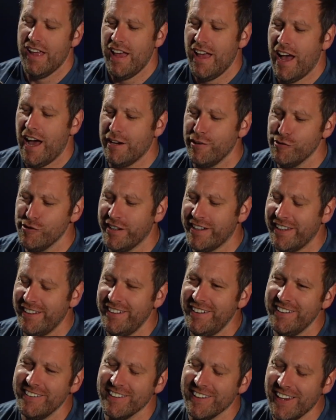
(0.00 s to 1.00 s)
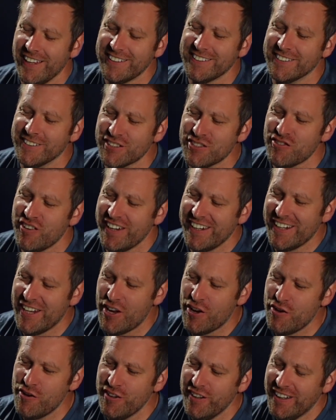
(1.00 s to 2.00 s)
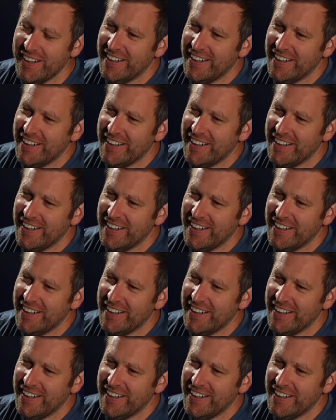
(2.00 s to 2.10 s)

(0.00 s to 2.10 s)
I know I can hear the listeners right now